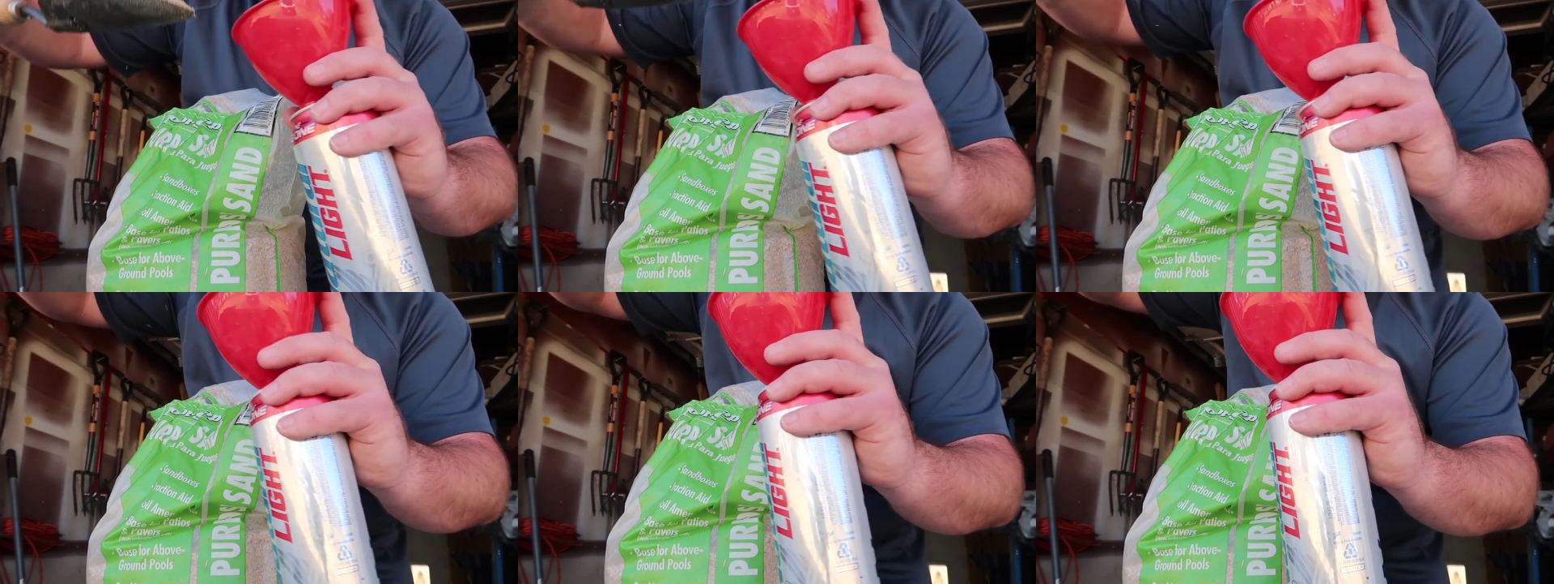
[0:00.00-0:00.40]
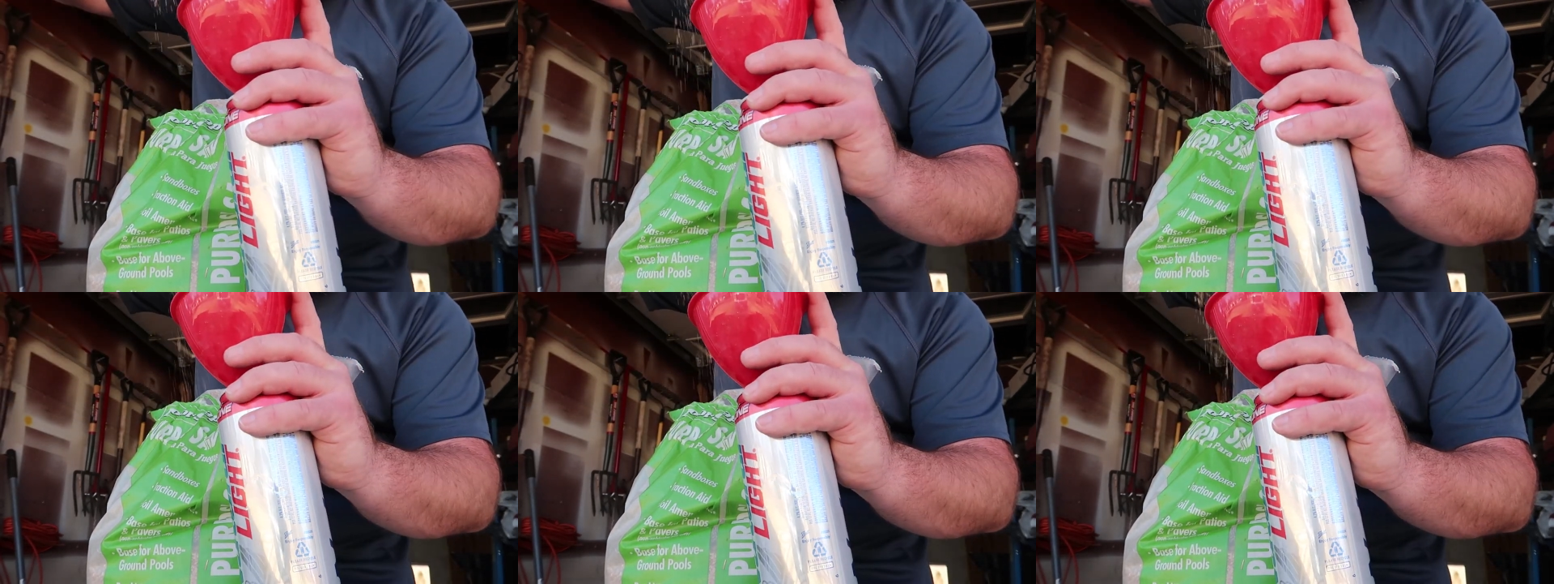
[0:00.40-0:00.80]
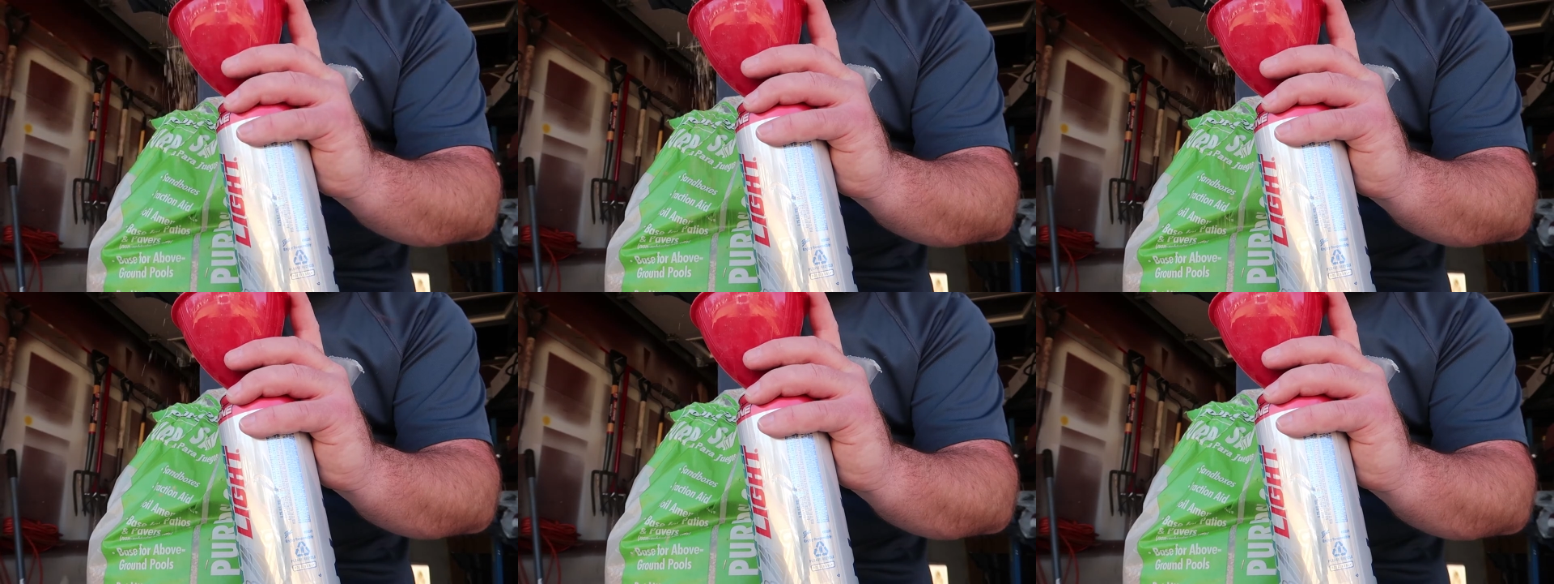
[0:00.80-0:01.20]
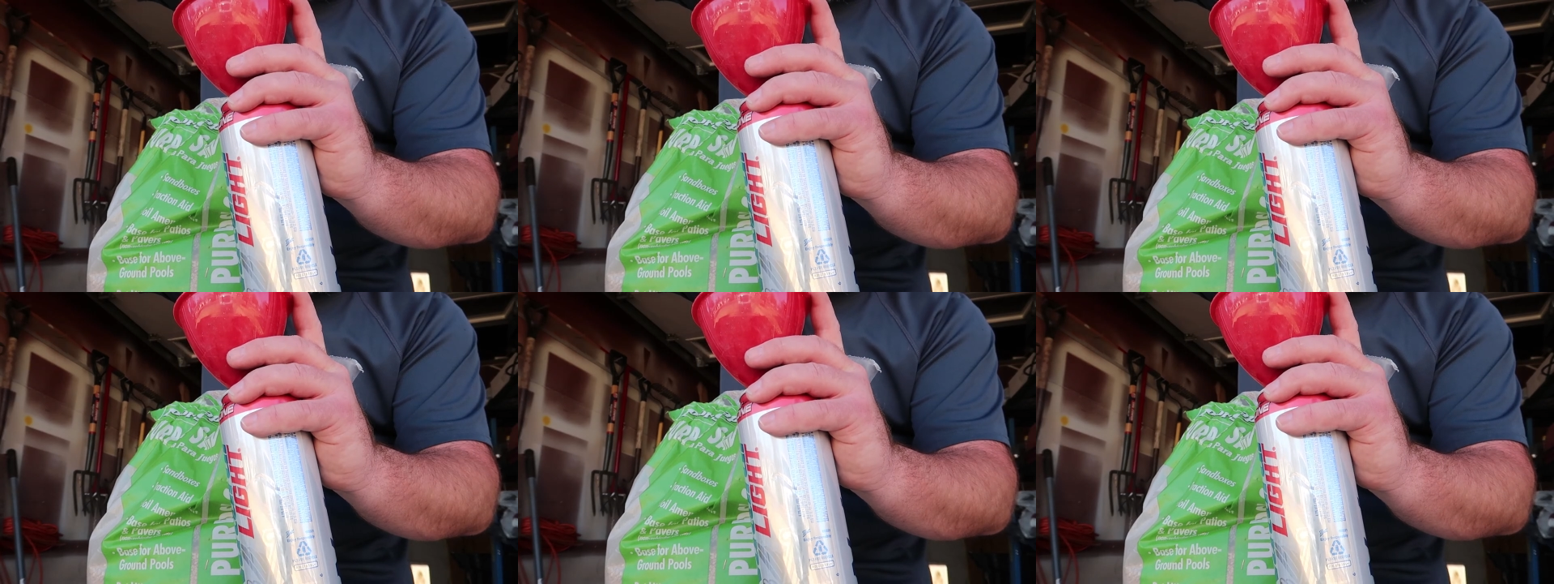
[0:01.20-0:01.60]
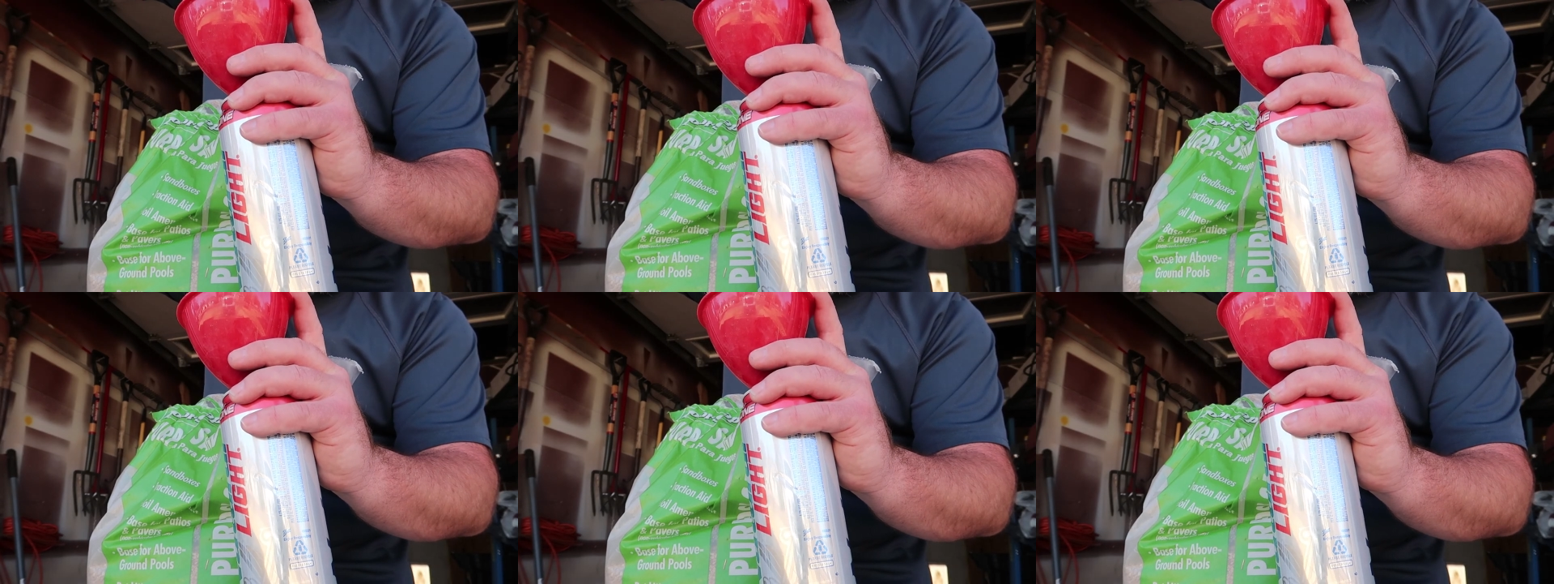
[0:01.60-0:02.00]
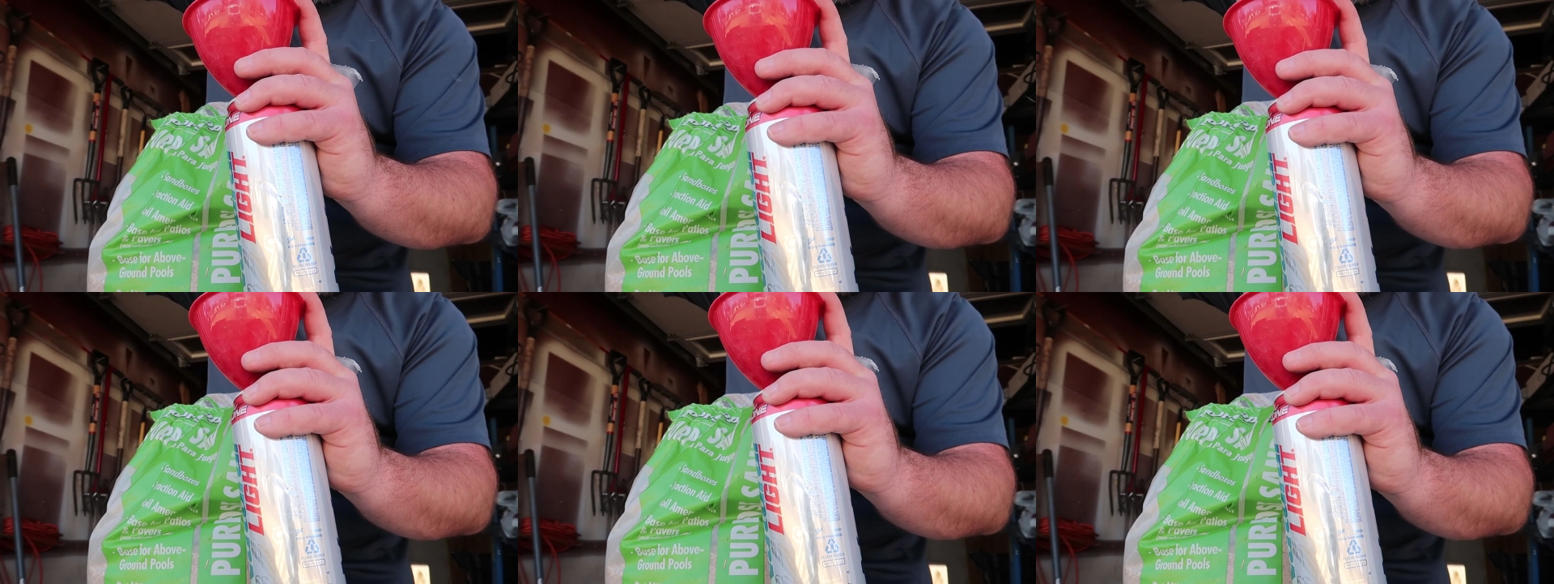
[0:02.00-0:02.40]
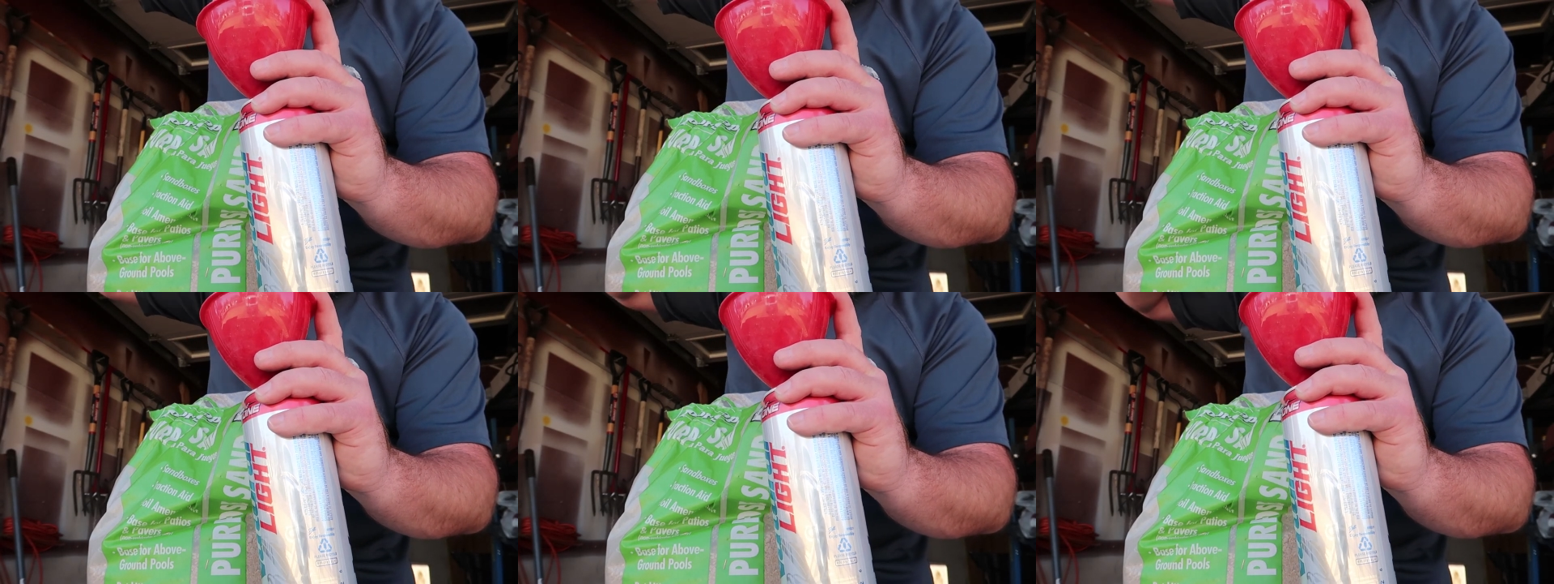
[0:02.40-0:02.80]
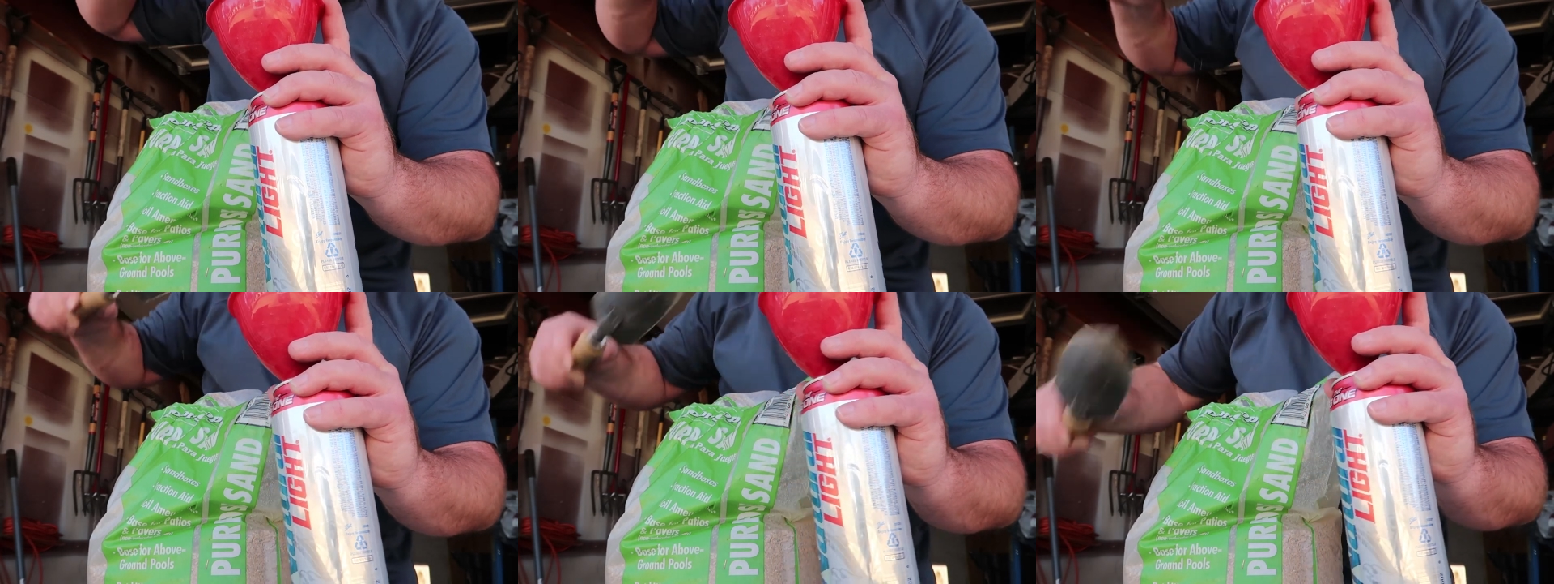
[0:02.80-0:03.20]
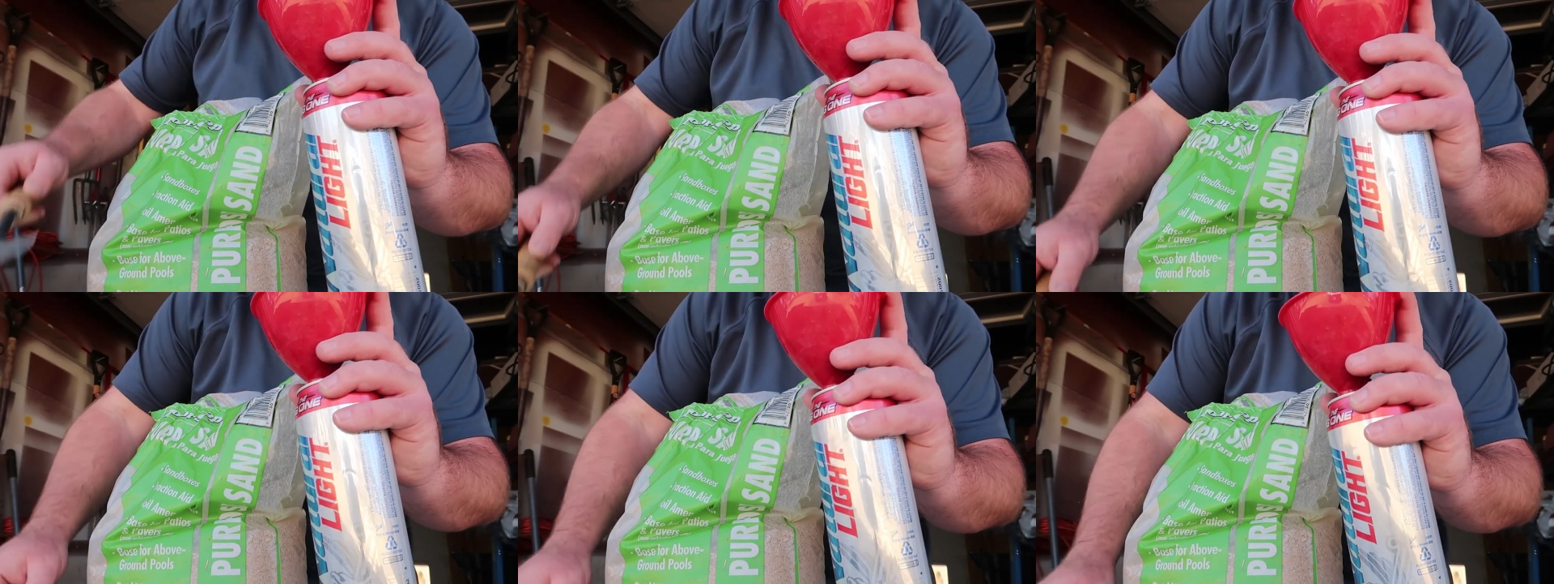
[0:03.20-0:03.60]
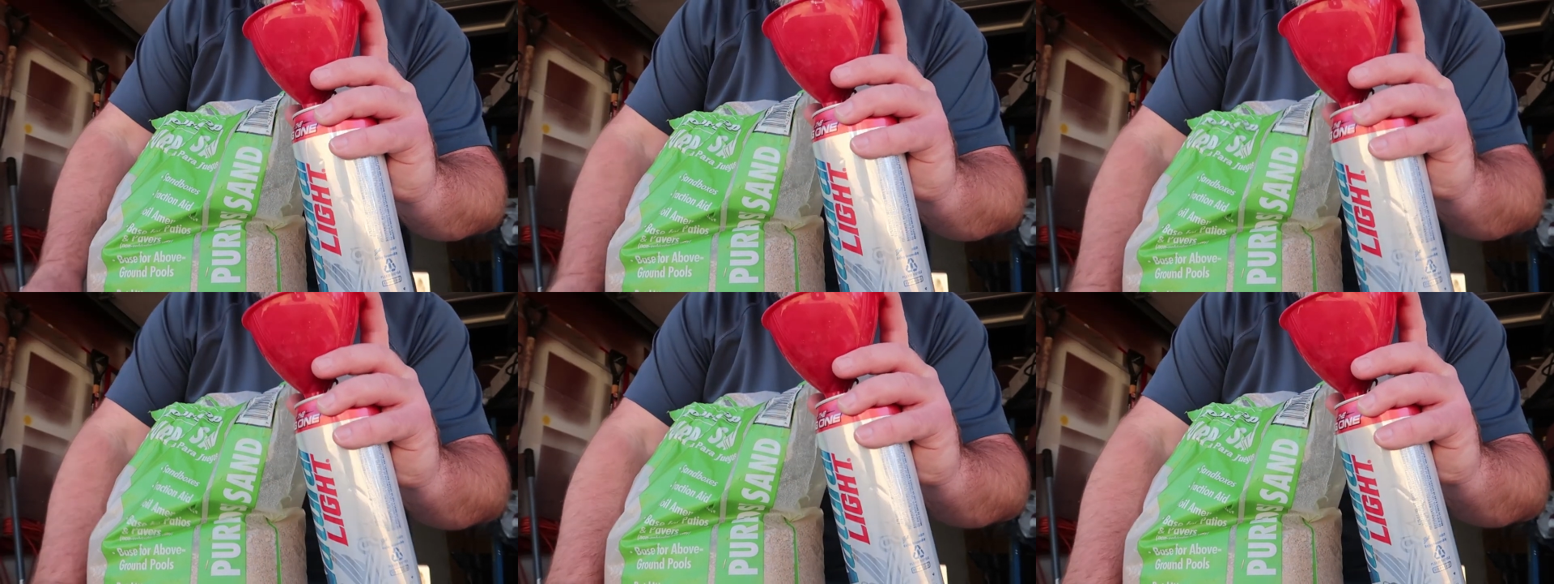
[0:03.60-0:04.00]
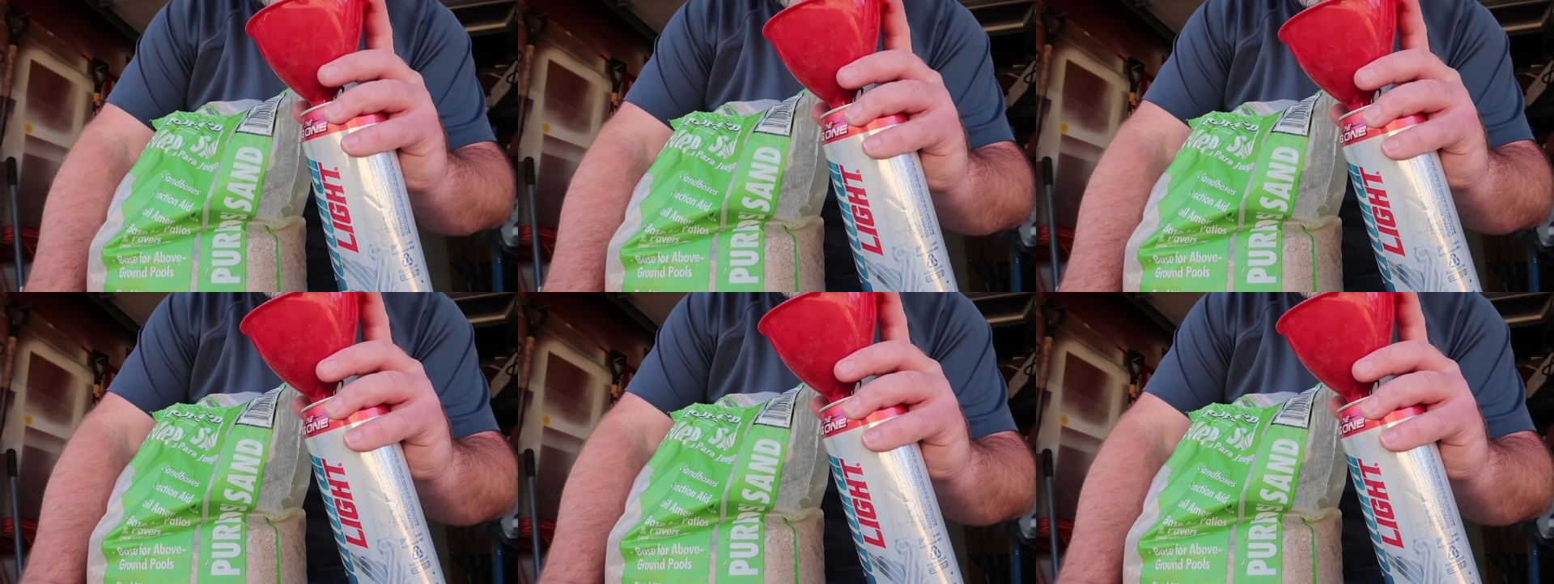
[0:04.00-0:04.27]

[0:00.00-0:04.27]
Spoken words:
[unreadable: no face in view]